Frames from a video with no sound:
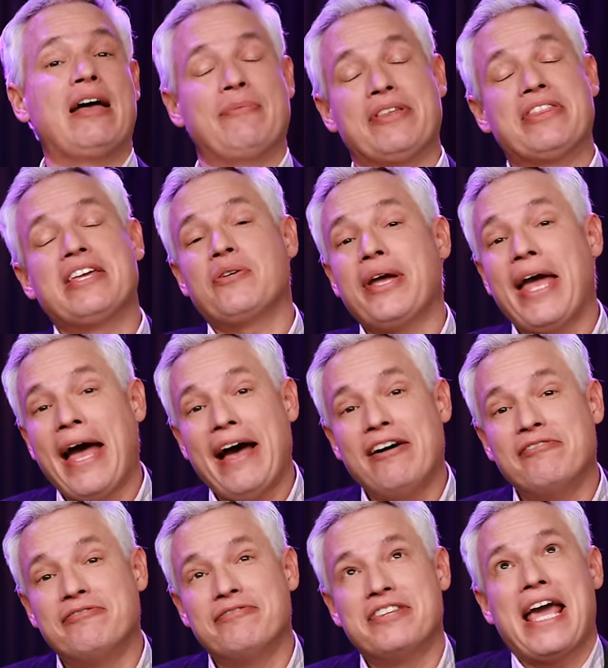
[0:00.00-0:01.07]
I think we
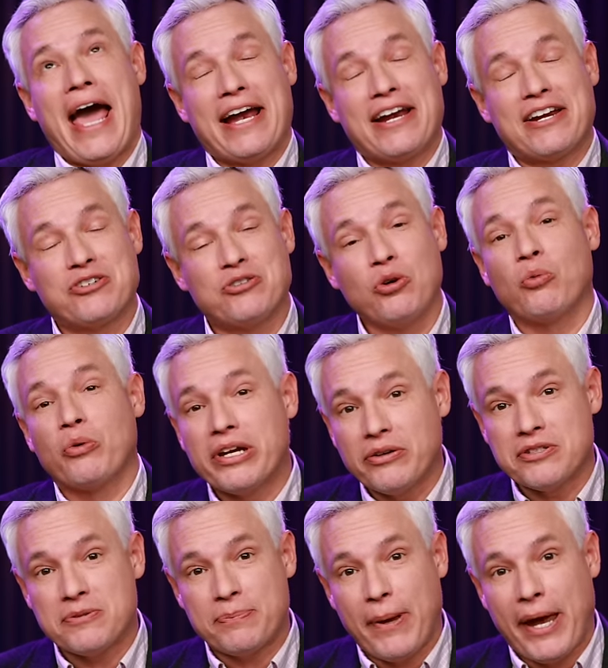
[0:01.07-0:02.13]
have the actual real
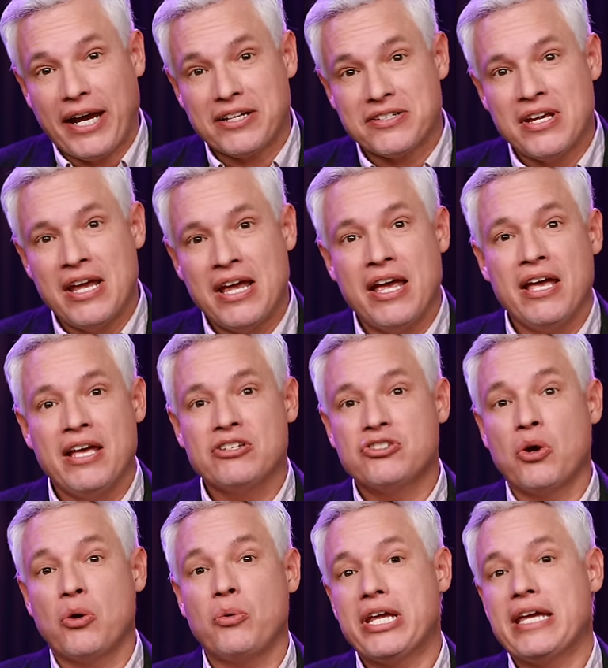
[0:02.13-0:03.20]
specs.
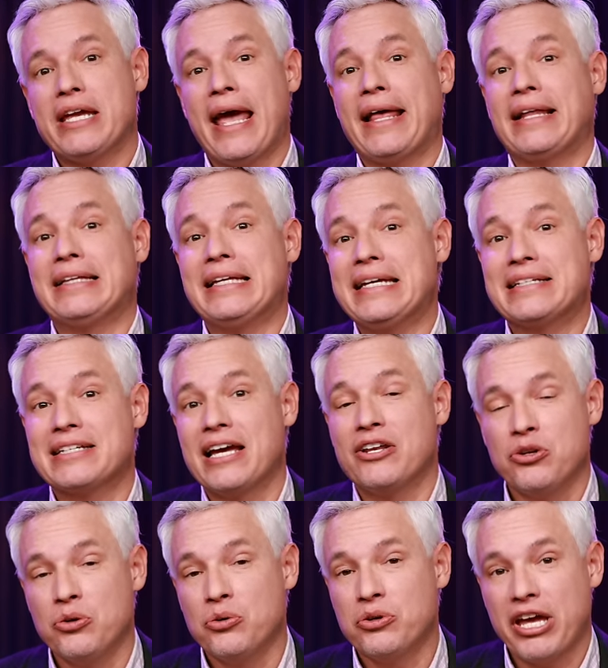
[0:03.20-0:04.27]
Sony leaked a
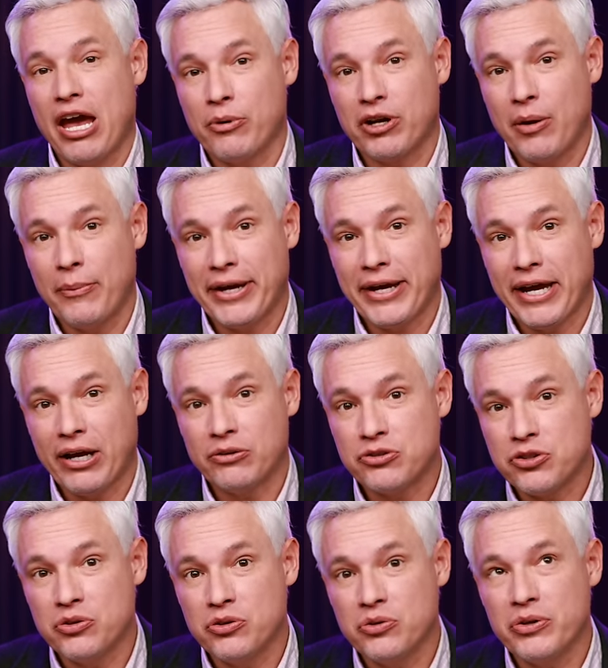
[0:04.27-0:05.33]
new camera coming out
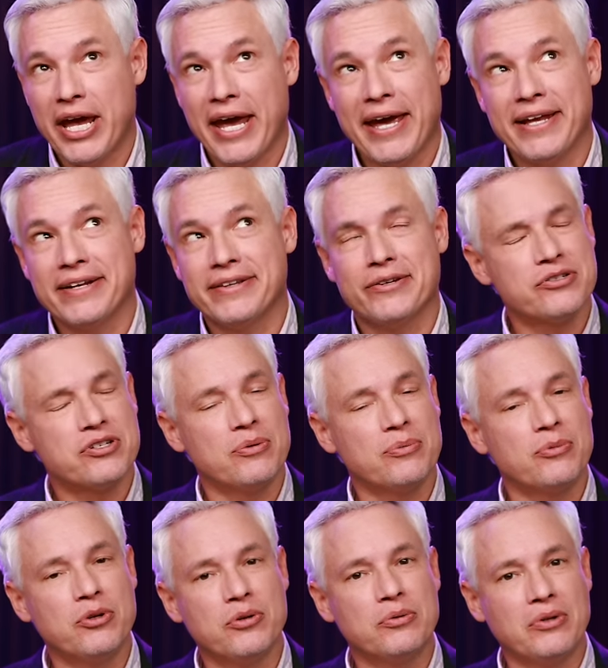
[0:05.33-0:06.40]
soon, and there's some
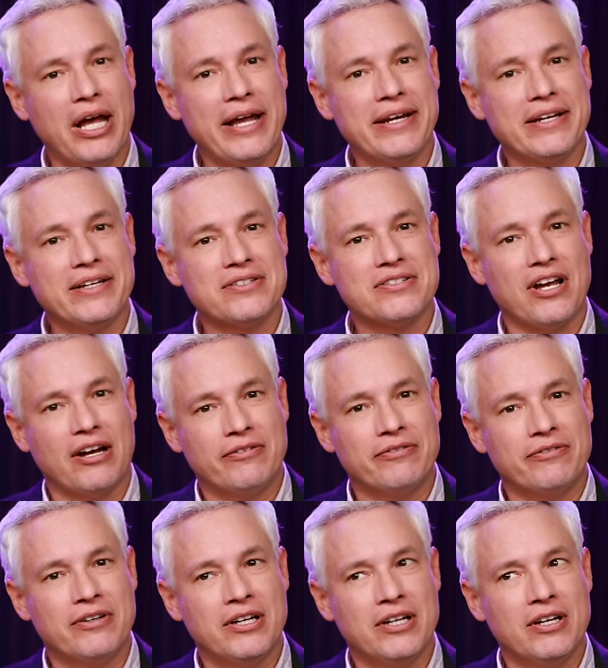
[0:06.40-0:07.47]
new lighting stuff.
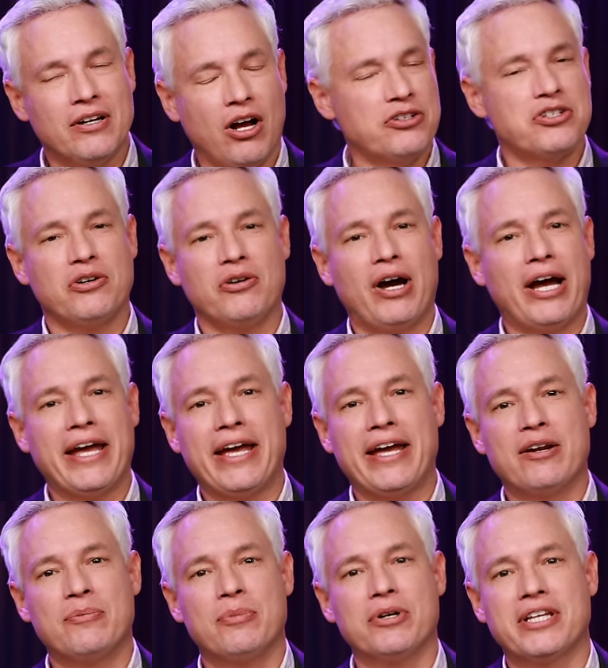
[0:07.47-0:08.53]
Also, I had a
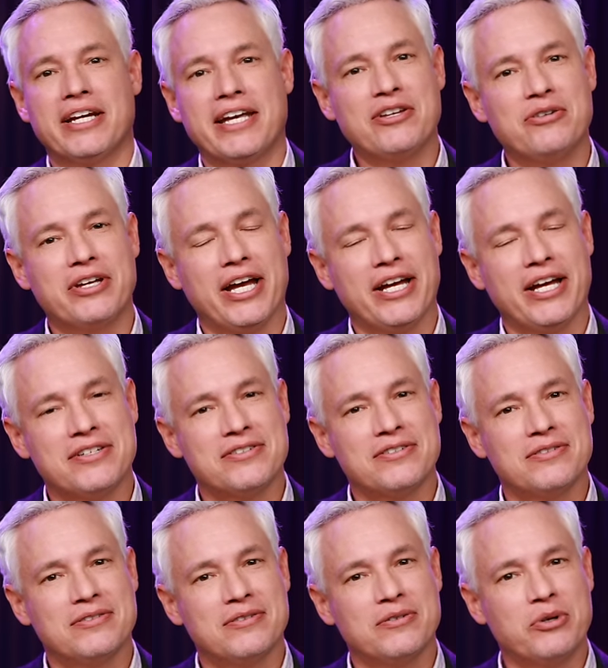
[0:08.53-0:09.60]
birthday. Can you guess
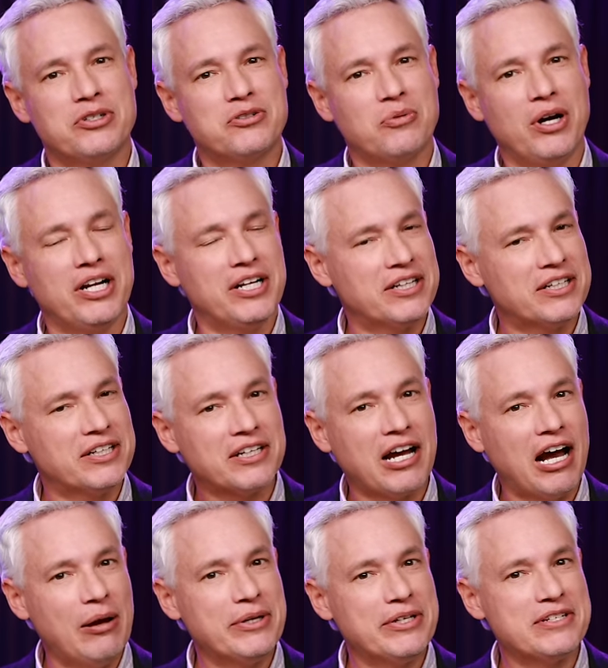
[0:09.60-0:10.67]
which one in the
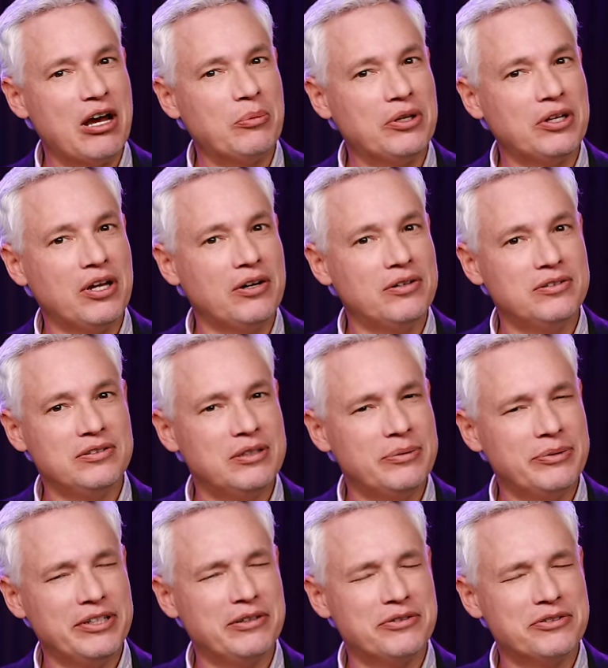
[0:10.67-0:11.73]
comments down below. Let me
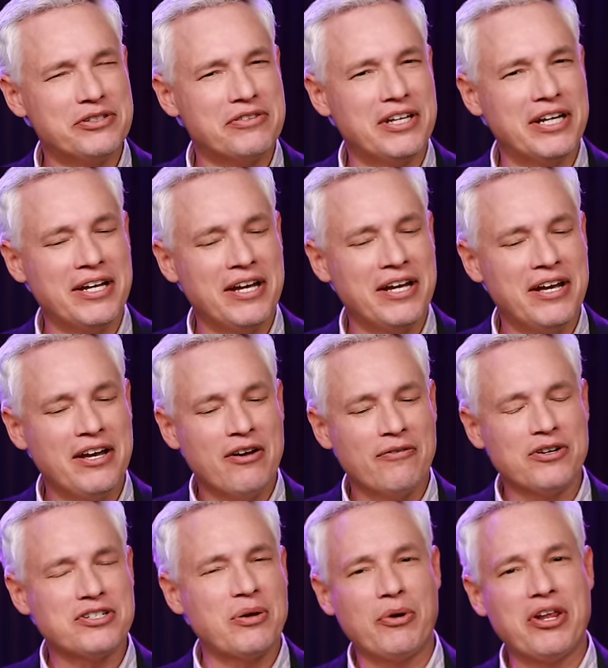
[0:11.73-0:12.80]
know what you think.
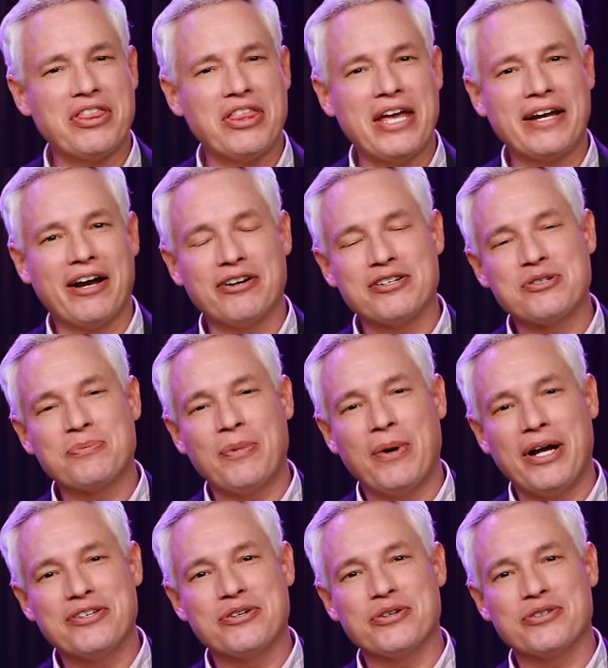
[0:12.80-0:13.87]
First, I want to thank our
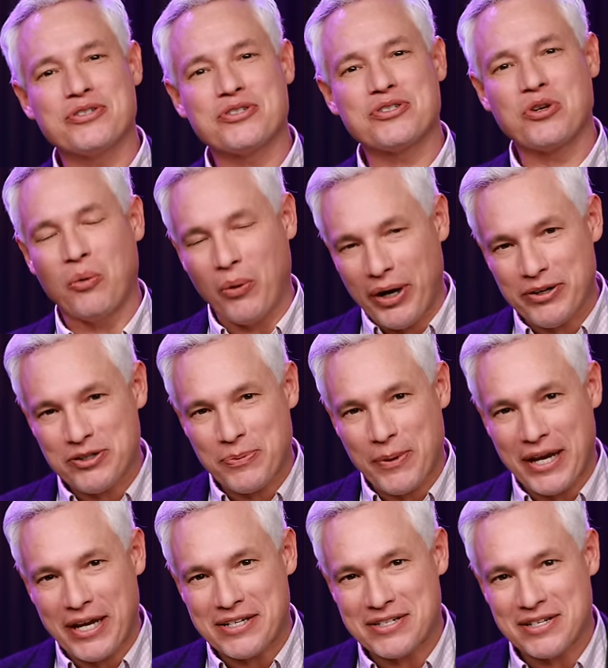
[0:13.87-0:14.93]
sponsor,
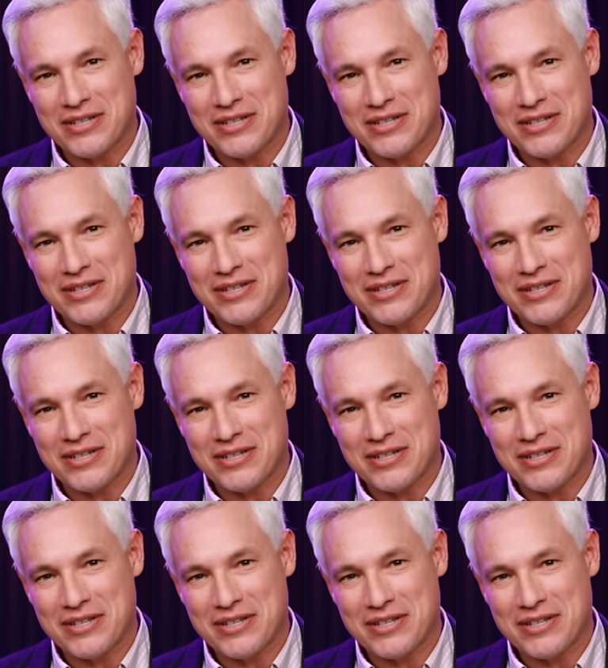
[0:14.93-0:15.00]
Squarespace.